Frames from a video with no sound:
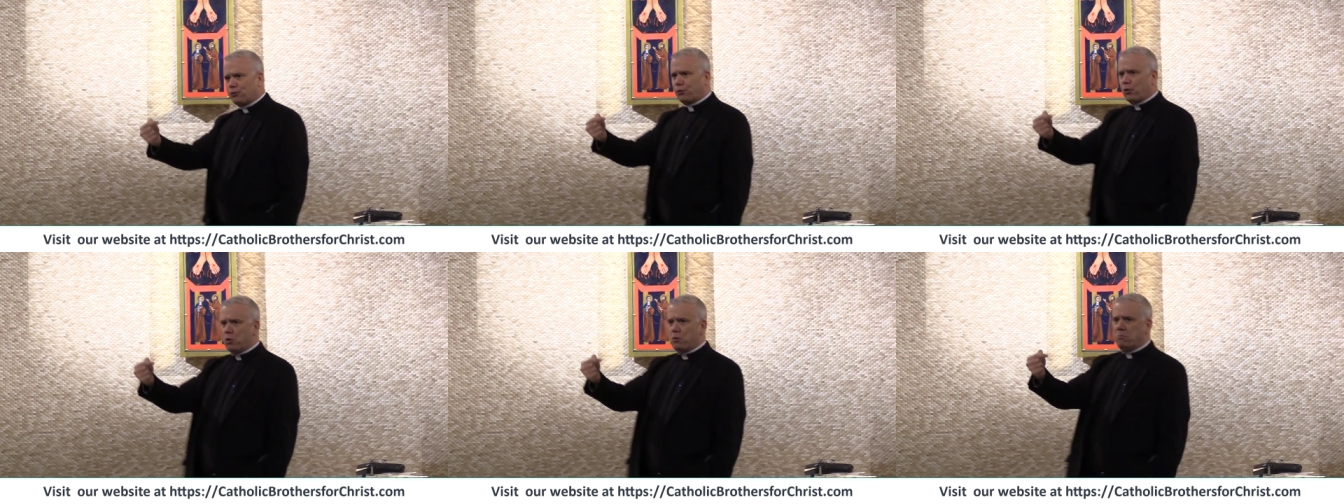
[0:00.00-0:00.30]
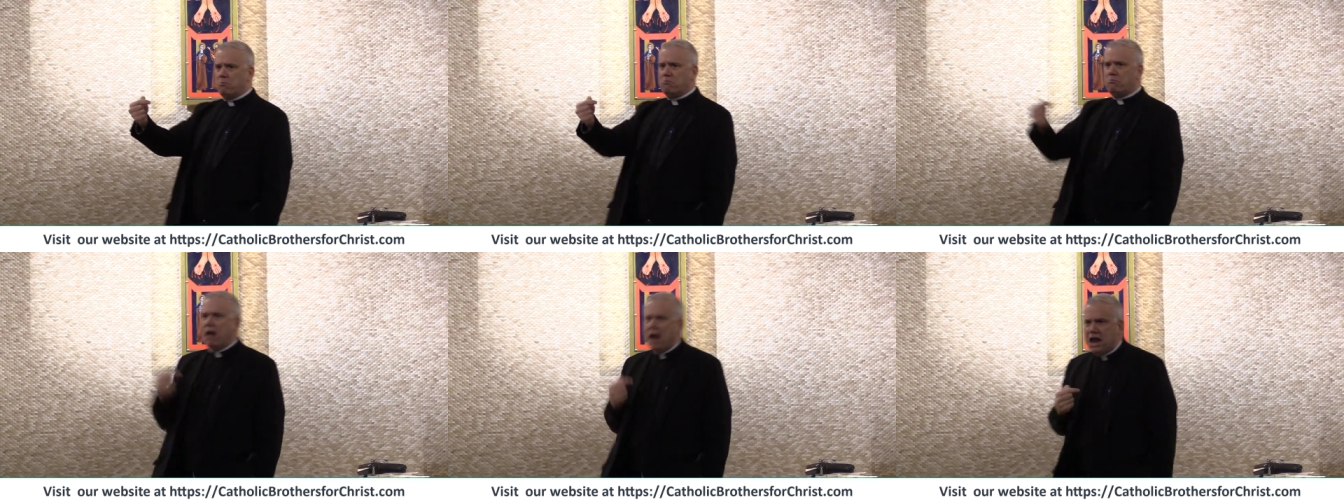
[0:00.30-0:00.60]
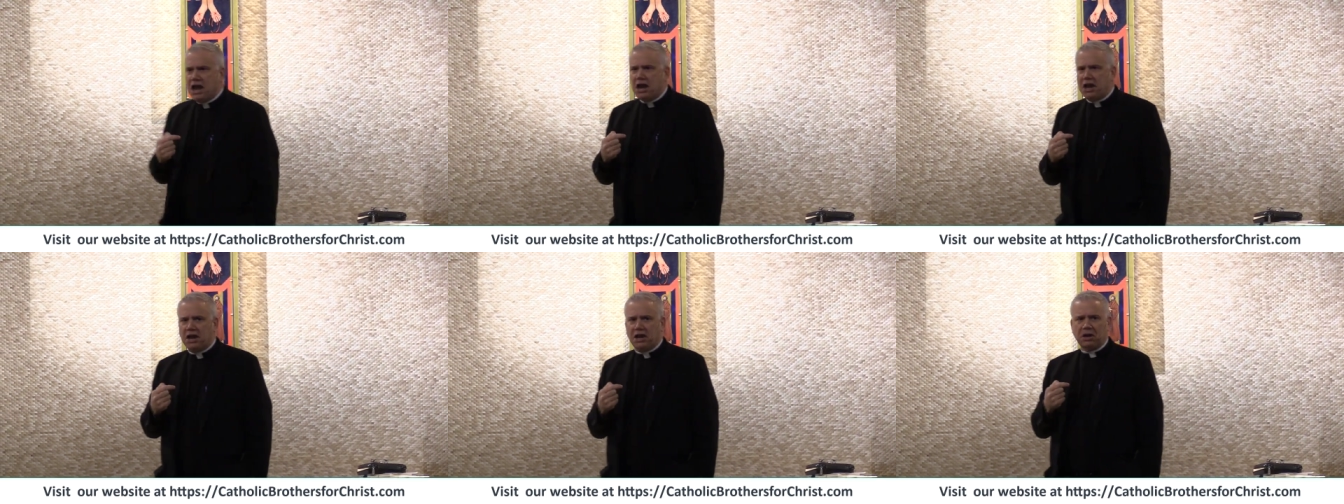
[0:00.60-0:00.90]
through
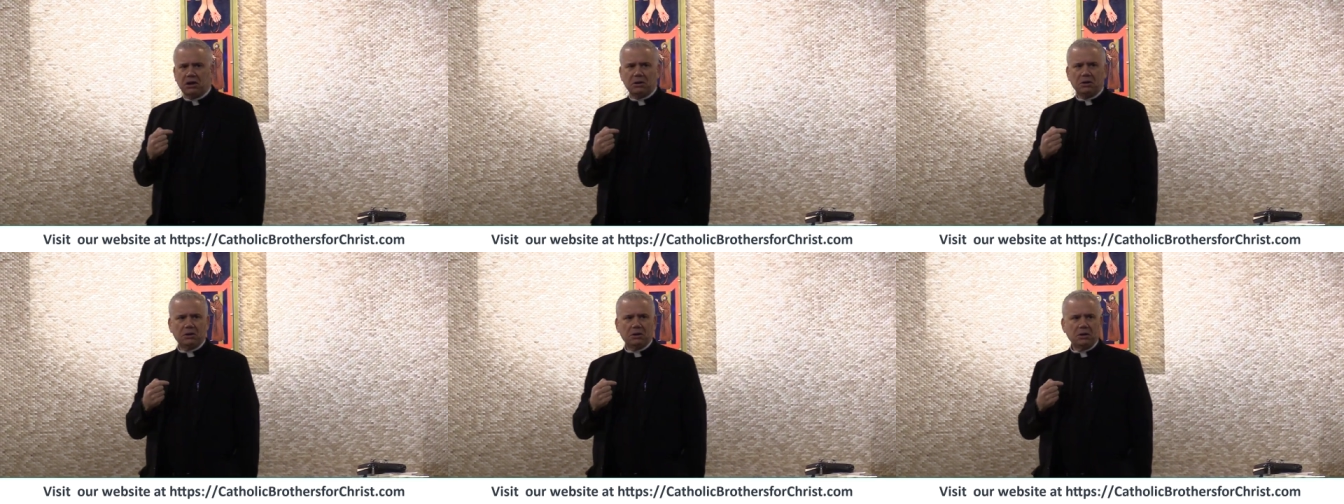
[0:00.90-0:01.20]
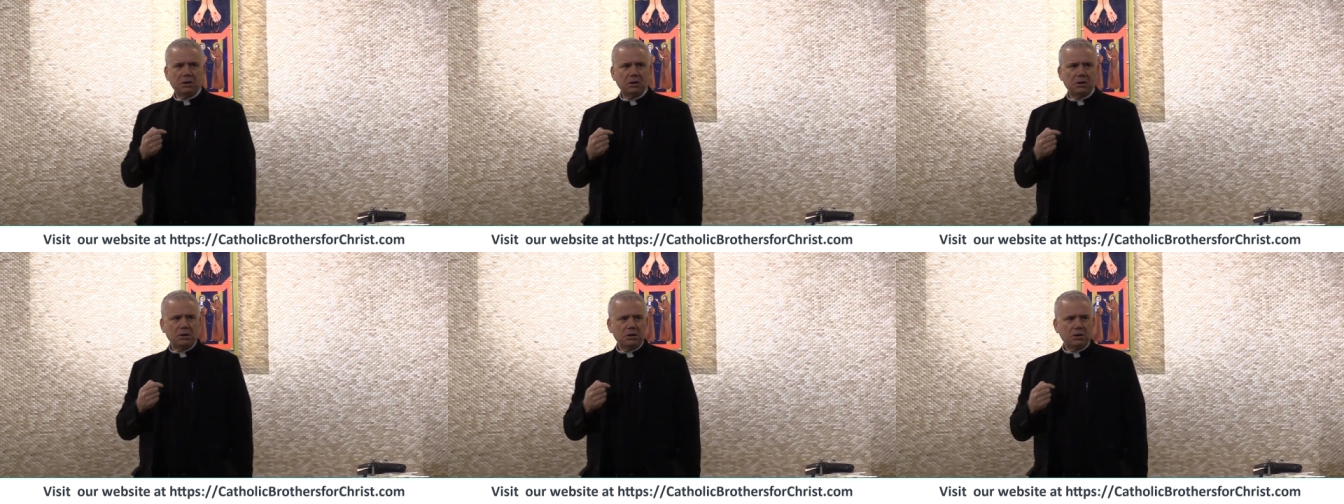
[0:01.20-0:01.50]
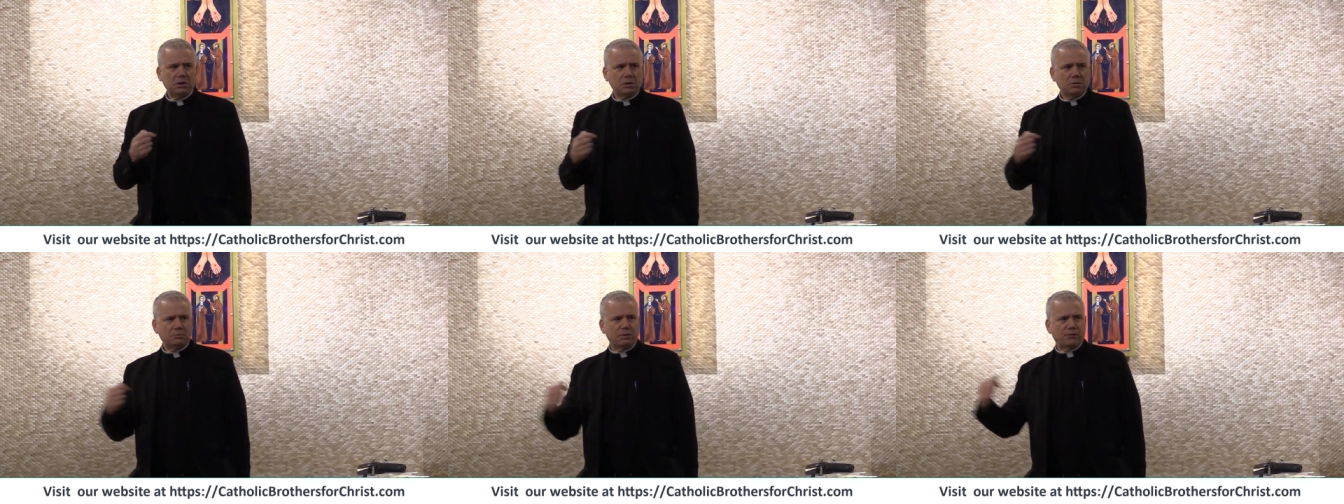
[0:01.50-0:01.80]
me
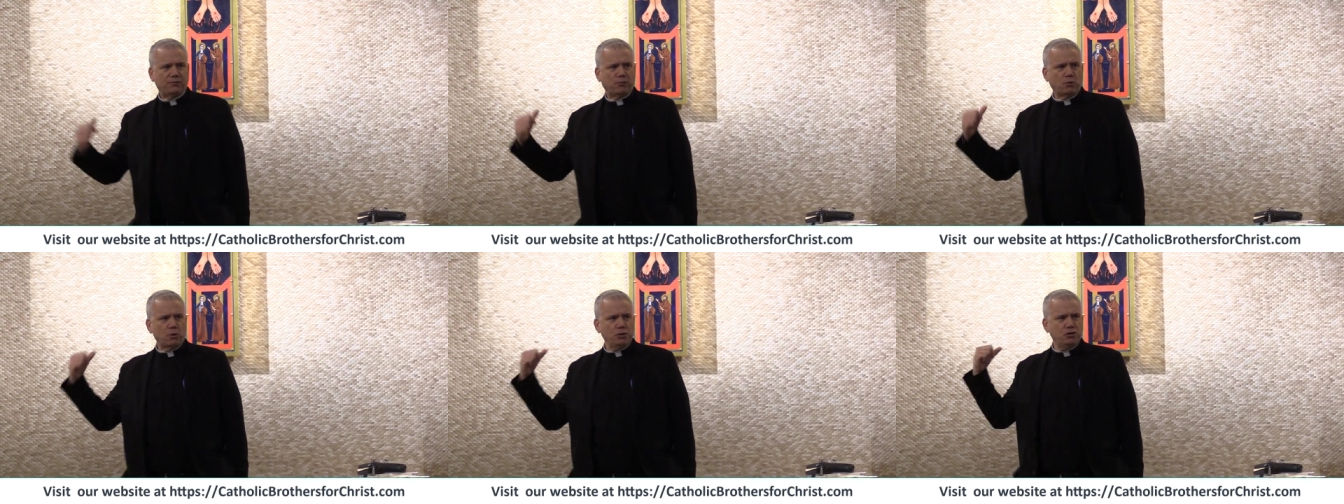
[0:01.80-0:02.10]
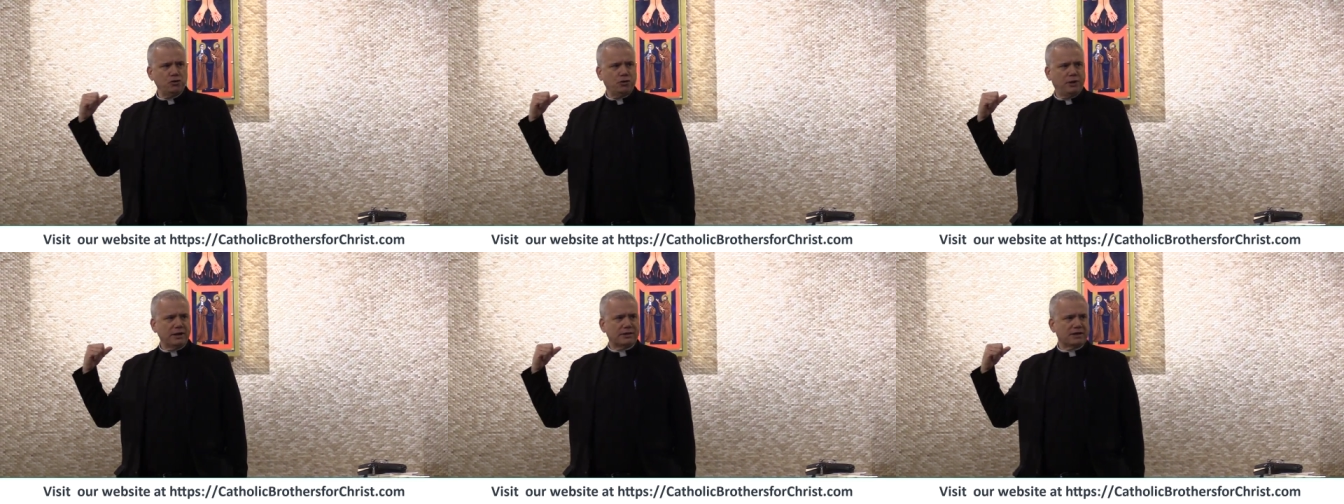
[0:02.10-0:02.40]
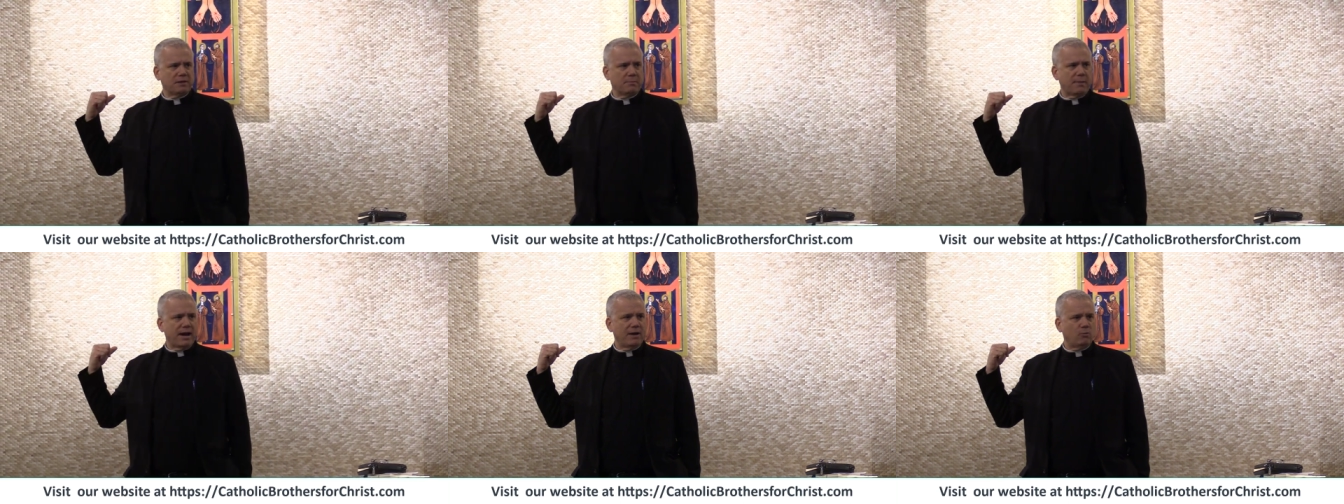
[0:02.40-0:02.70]
before you
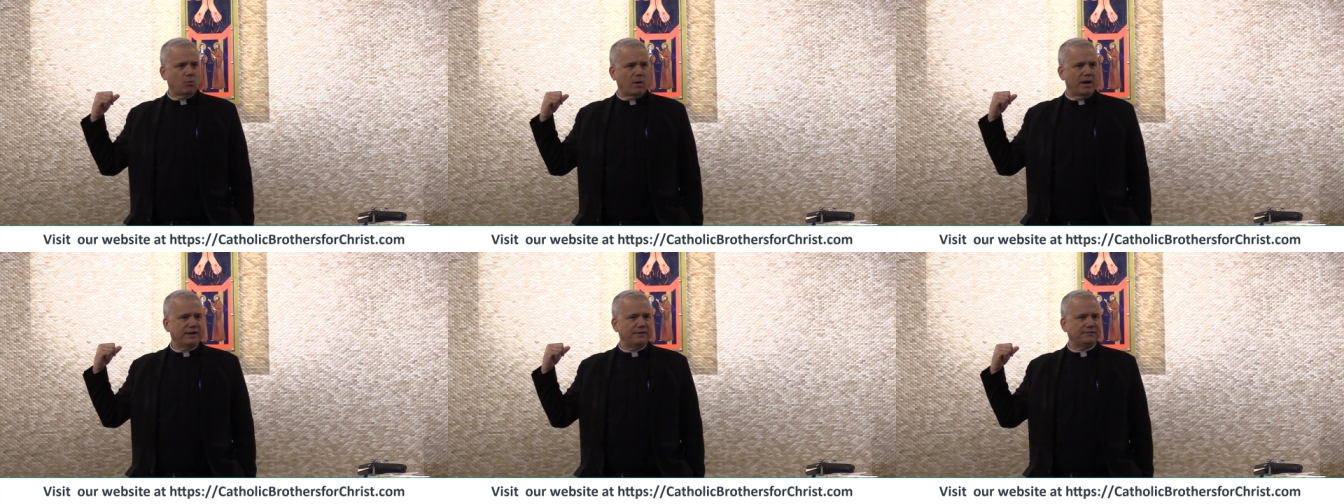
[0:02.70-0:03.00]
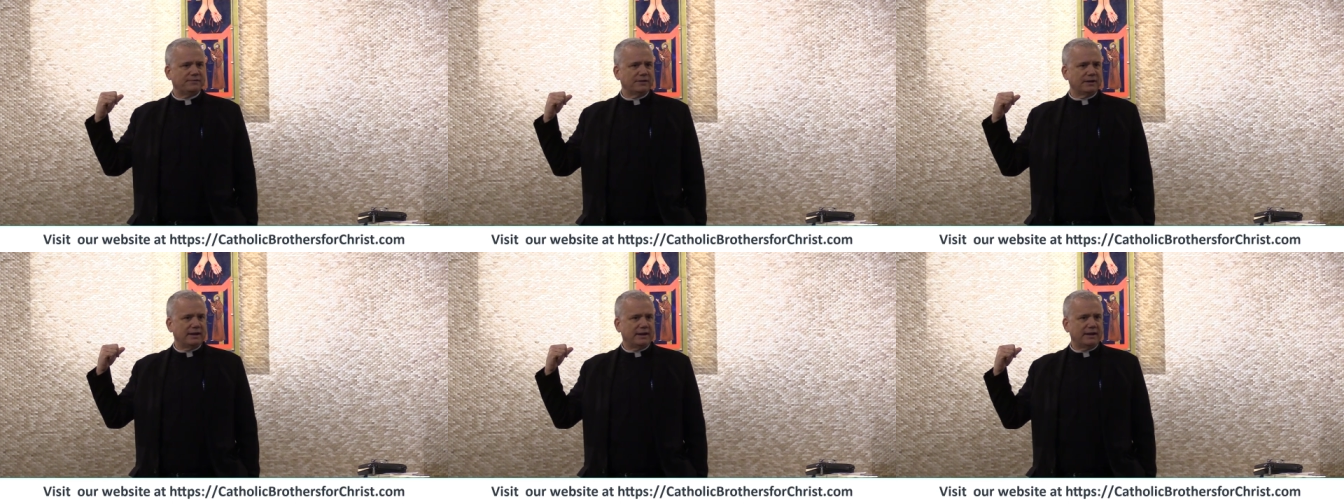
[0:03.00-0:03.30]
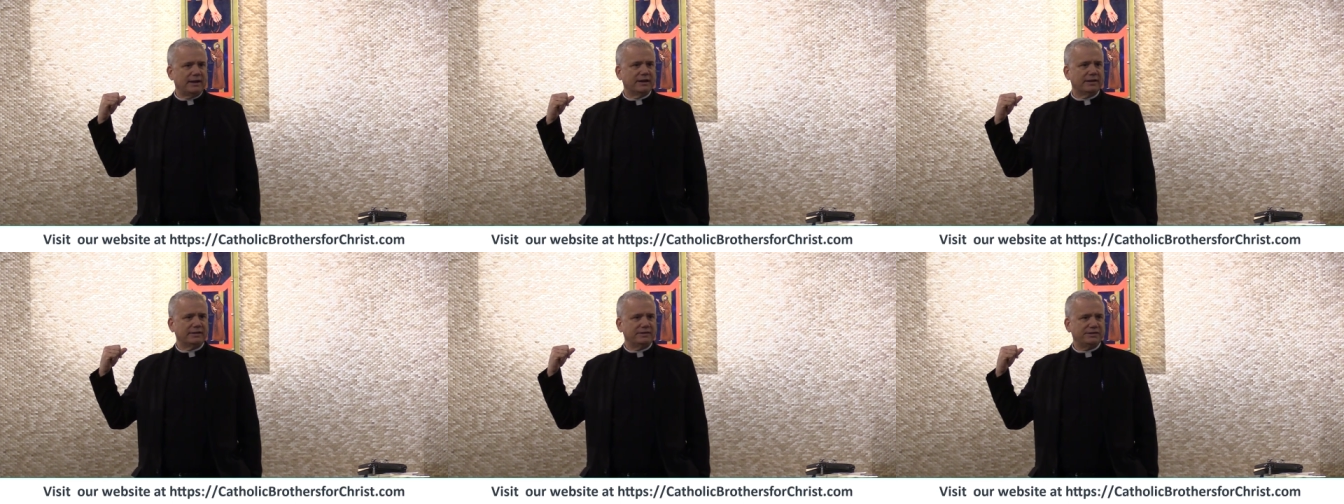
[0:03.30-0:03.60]
get to my wife and
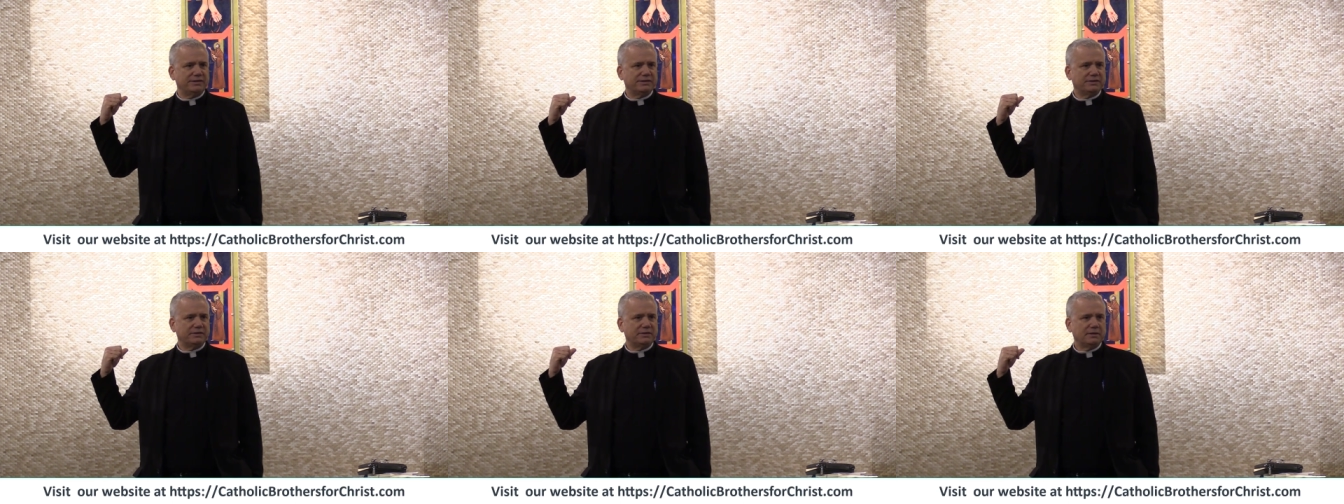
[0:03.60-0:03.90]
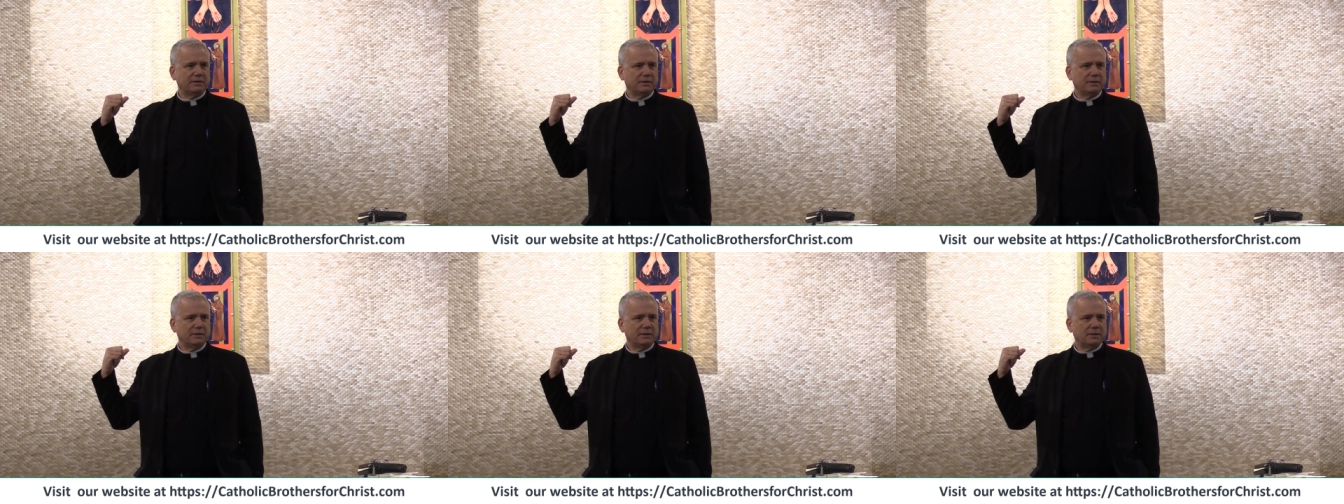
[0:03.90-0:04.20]
kids.